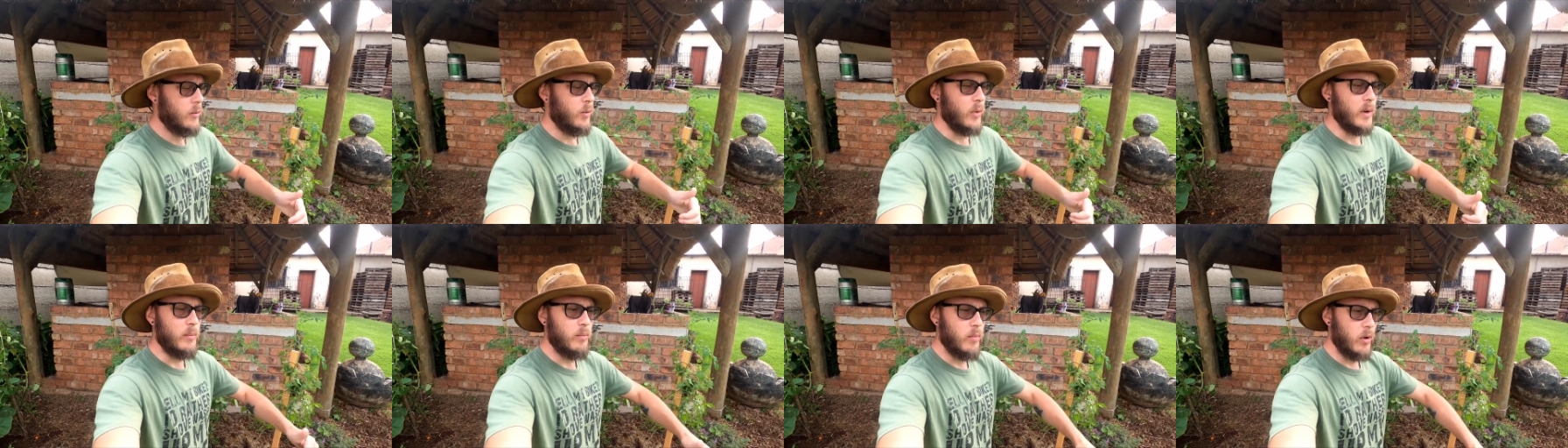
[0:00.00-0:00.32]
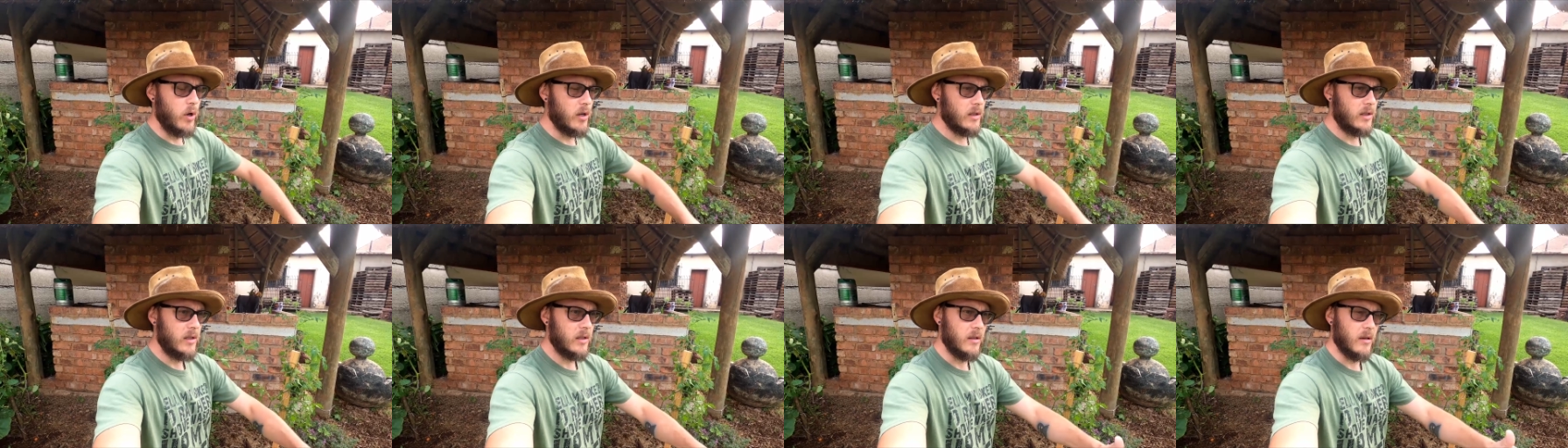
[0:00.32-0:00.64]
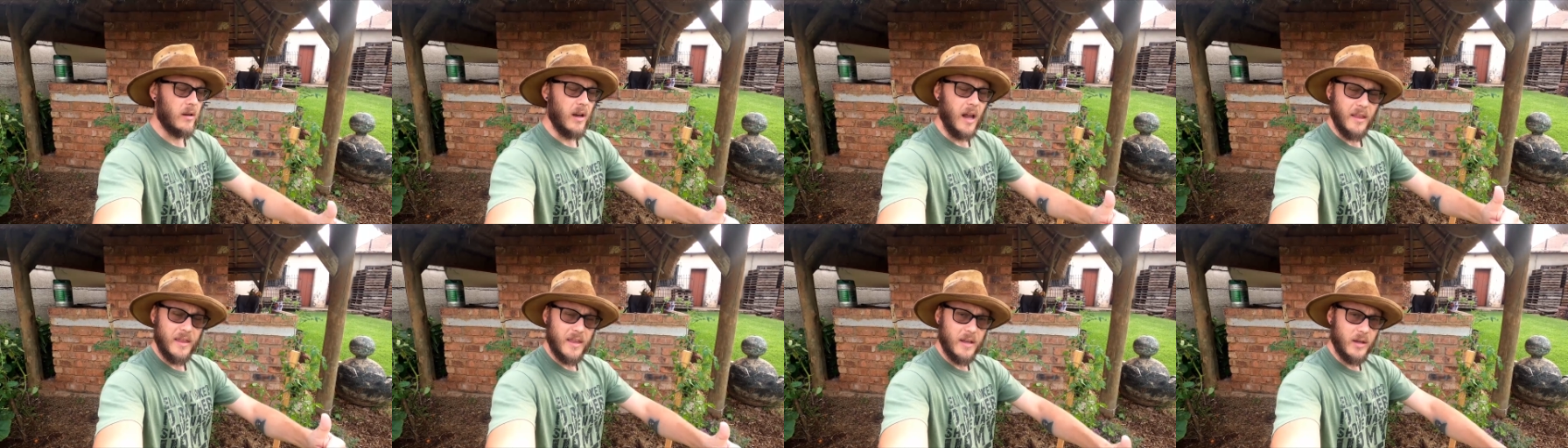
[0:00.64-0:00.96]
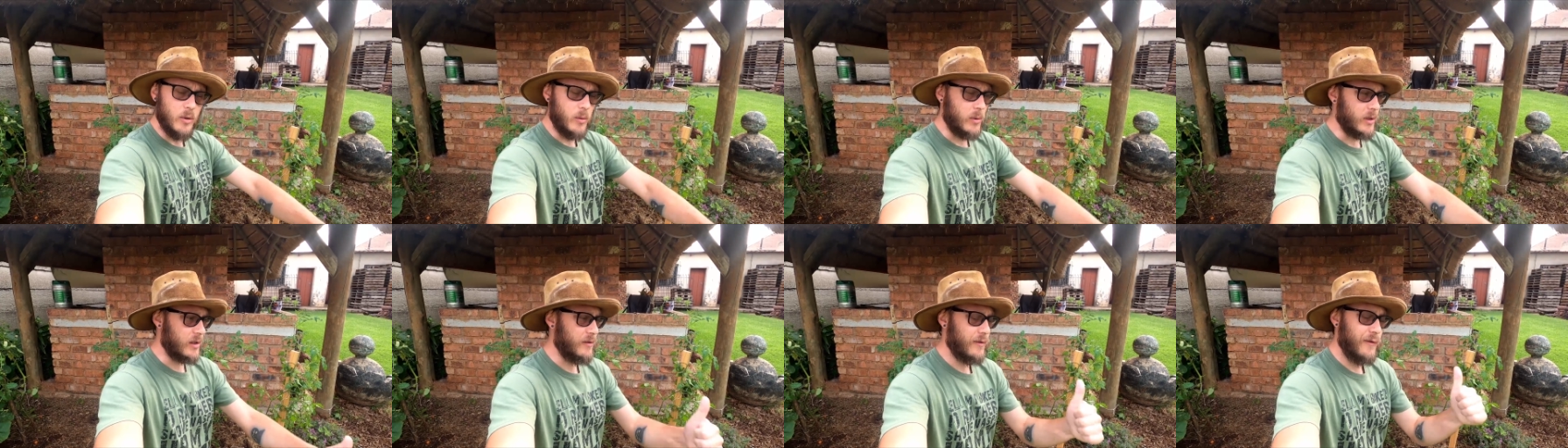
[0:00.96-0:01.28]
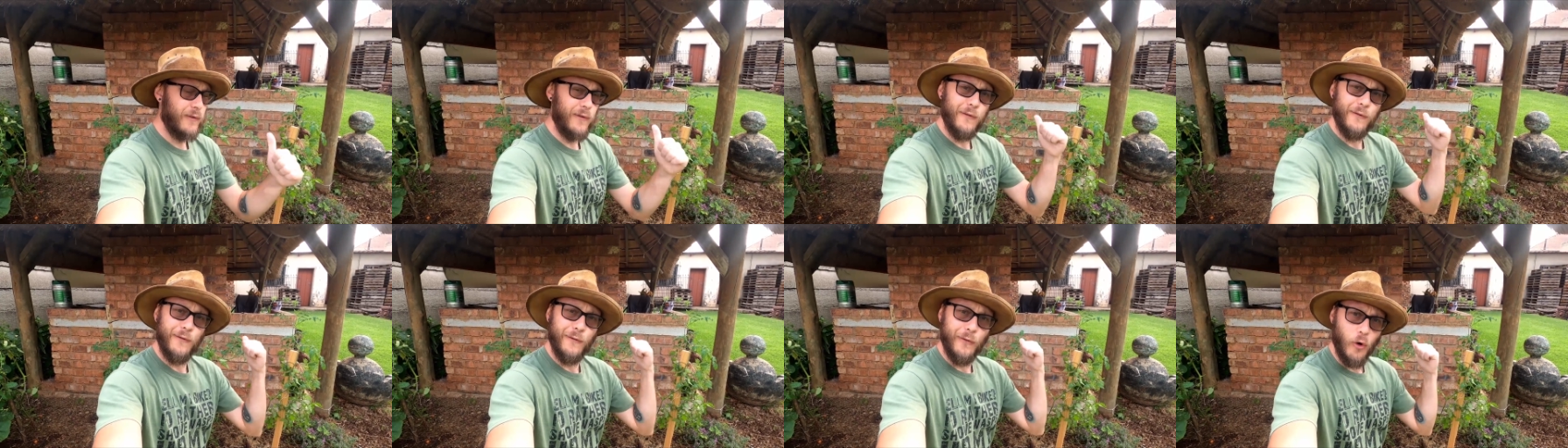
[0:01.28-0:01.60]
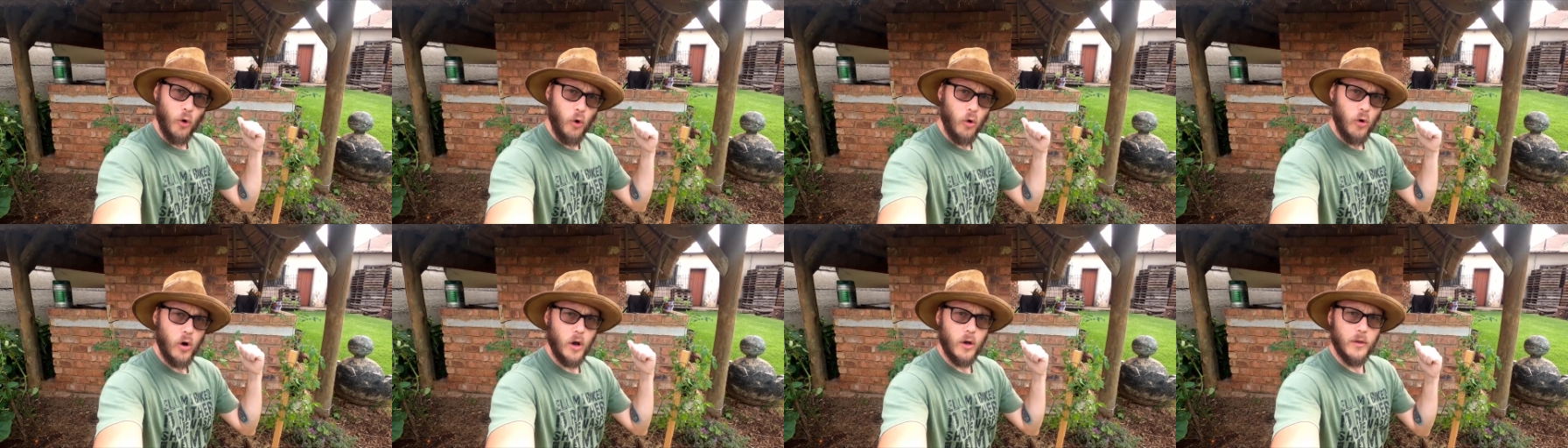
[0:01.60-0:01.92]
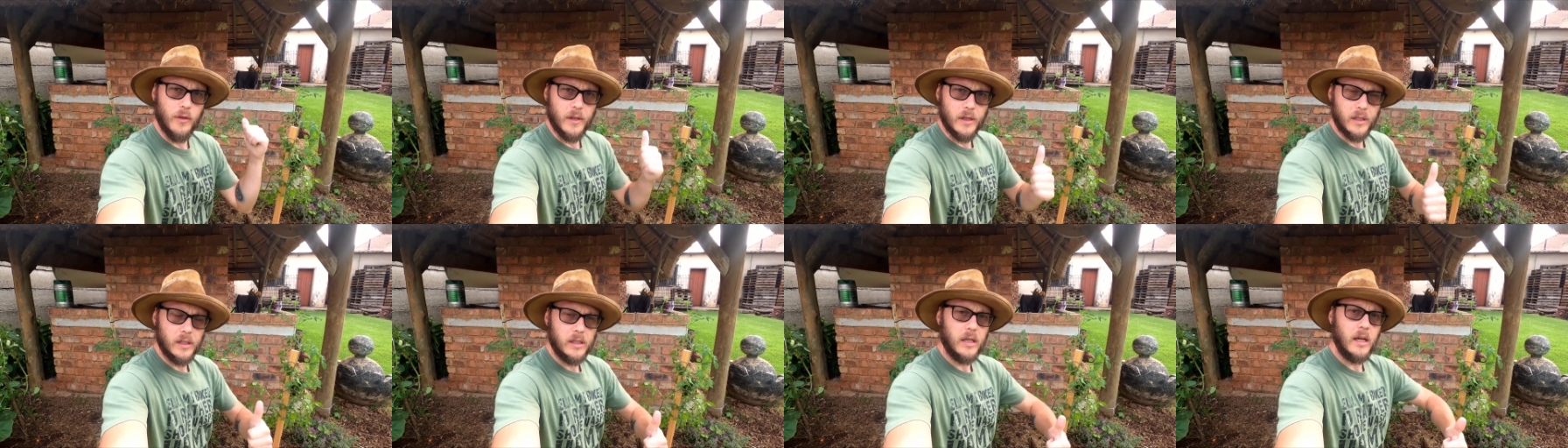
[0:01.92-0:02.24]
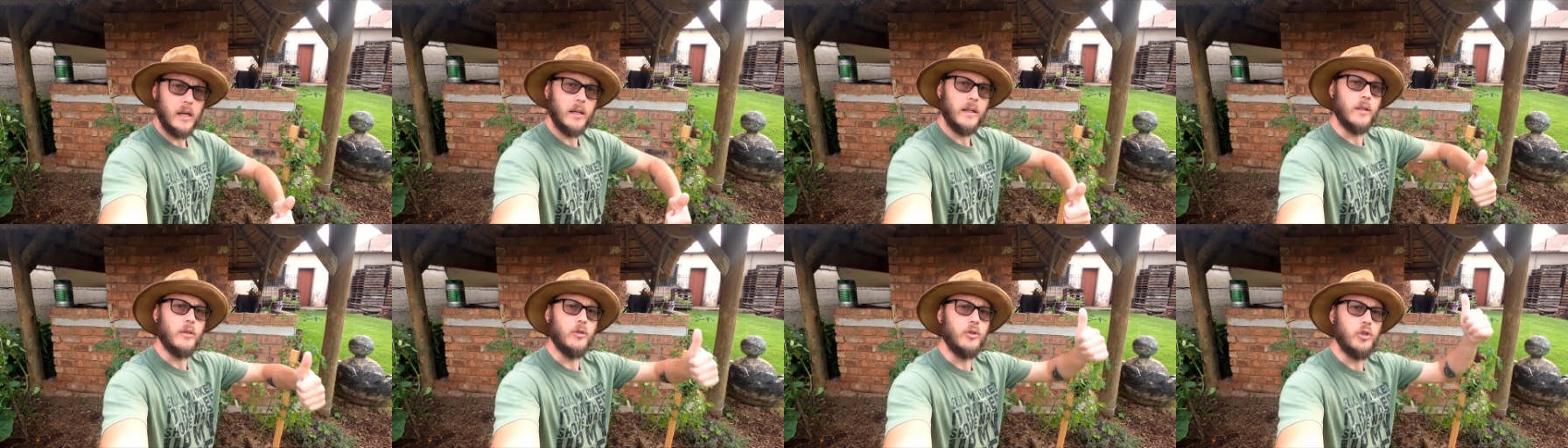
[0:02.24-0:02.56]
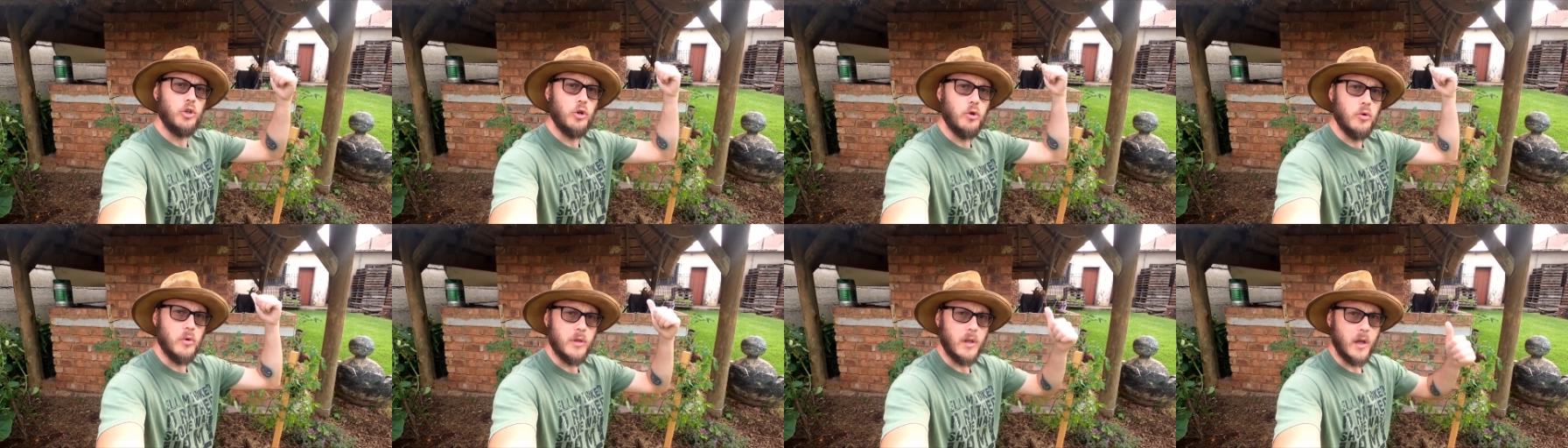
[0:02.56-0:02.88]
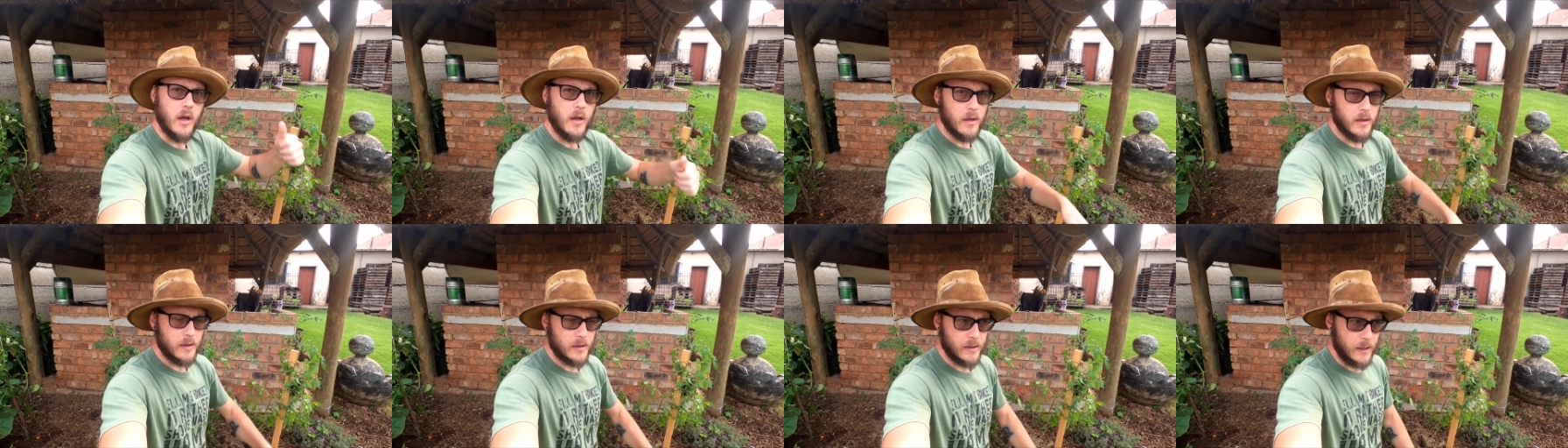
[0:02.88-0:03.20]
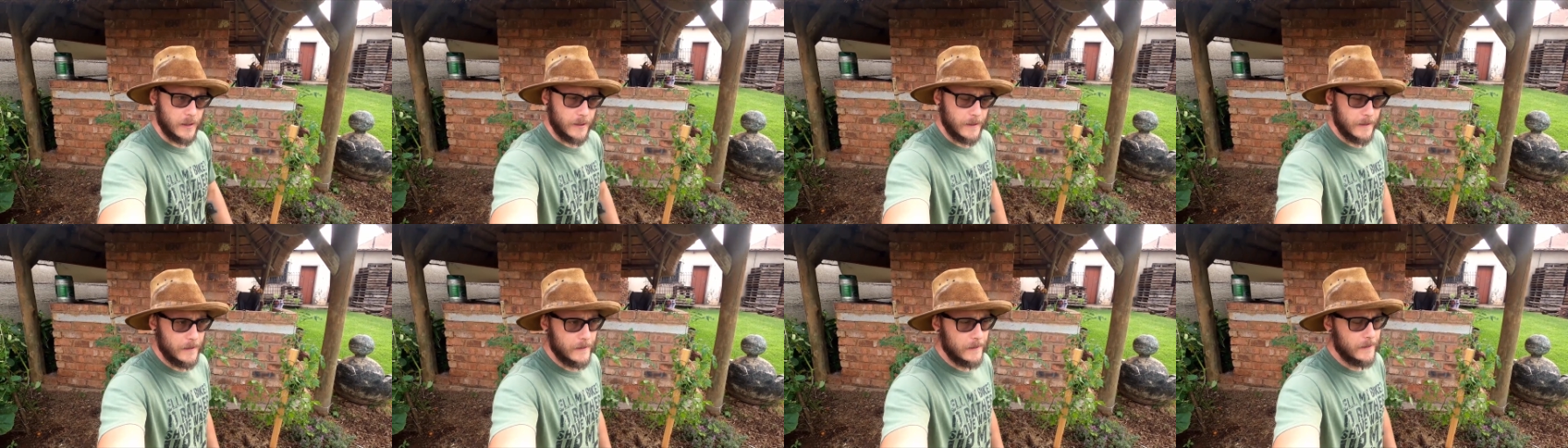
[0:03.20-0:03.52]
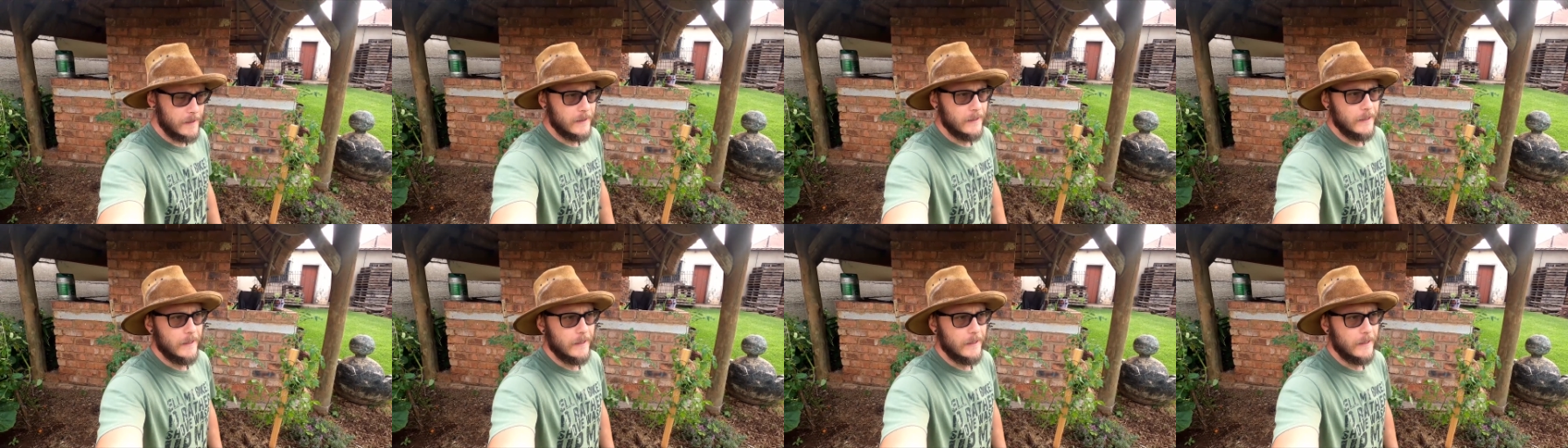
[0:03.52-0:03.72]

We planted, I think it was 4 on this side and 2 on the other side.